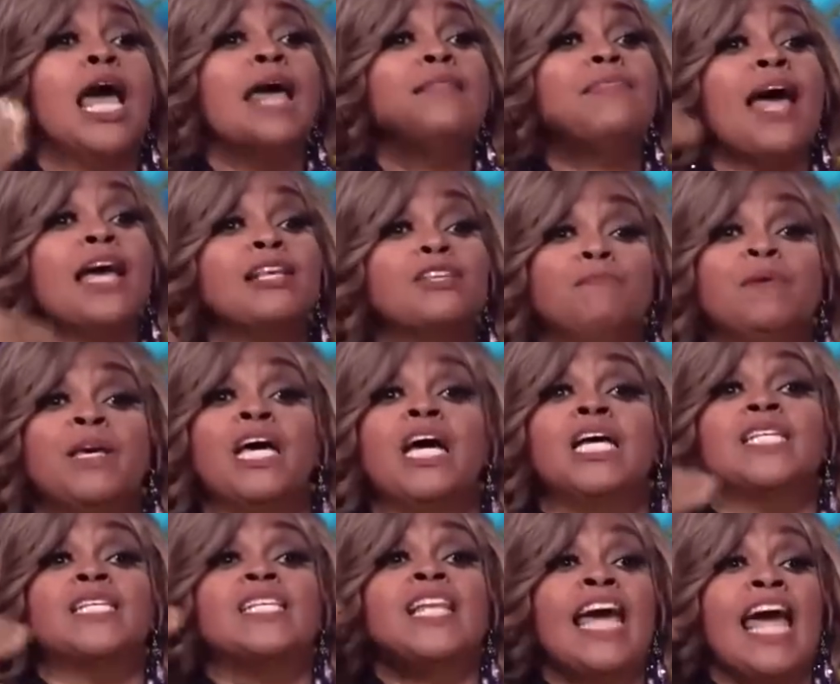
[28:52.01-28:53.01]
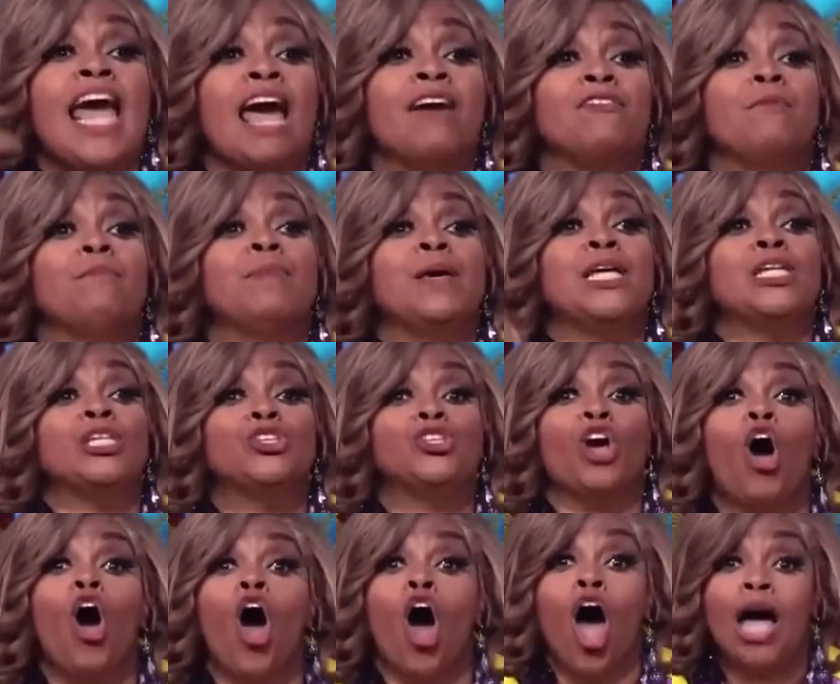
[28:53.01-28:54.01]
That's because they haven't been
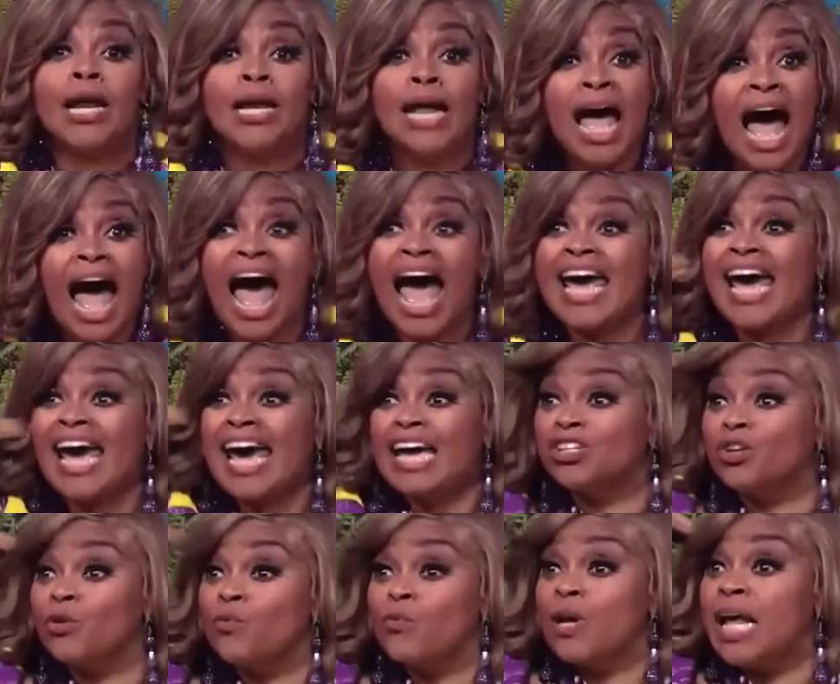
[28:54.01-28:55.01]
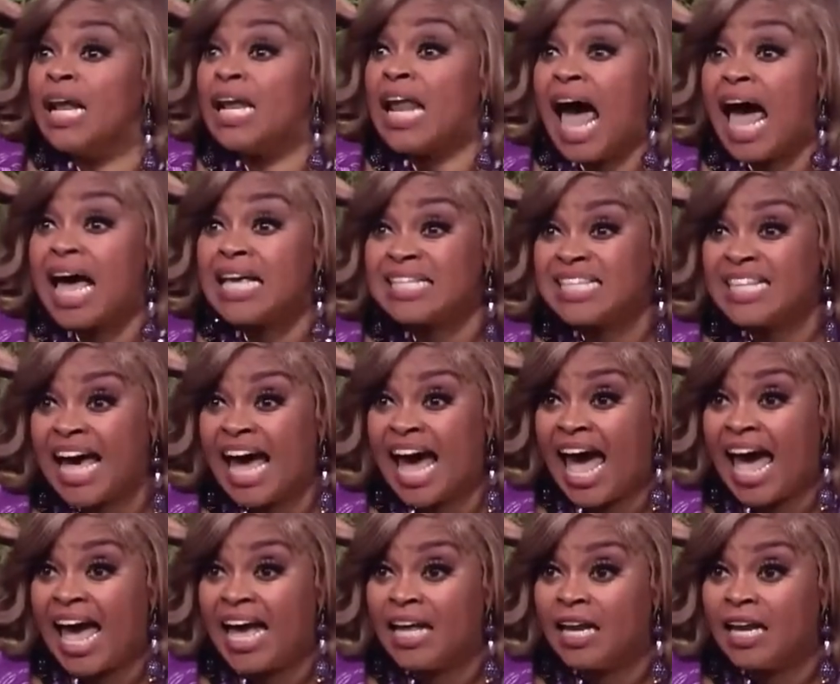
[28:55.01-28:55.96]
taught. I had to realize that.